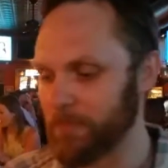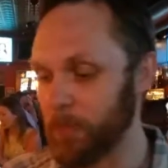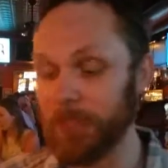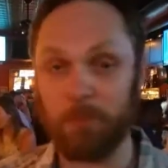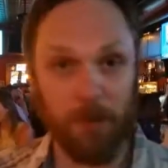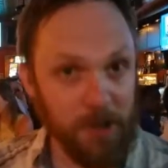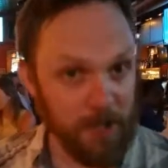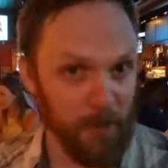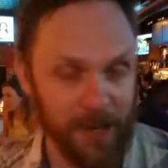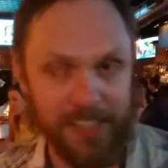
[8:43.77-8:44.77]
what the
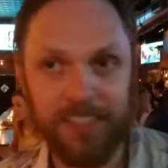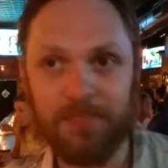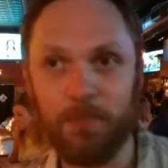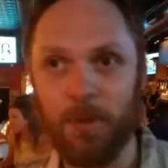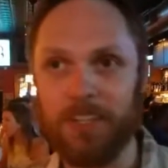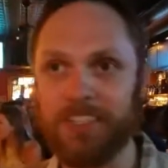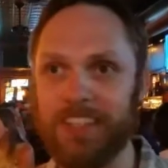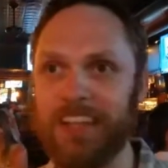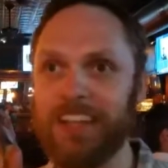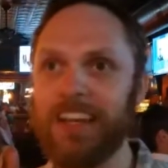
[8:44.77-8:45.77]
brewers wanted was
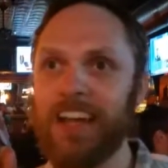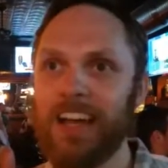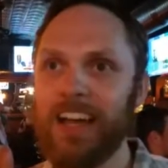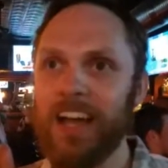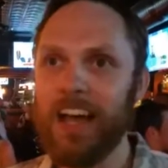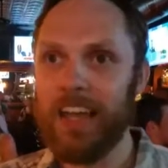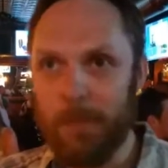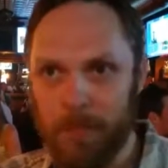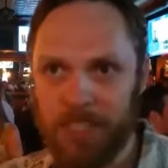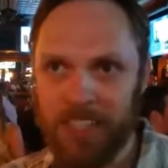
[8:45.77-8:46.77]
like a
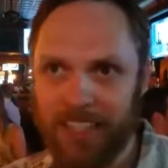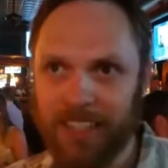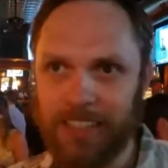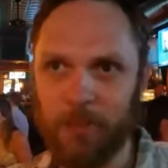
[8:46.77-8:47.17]
hippie chick,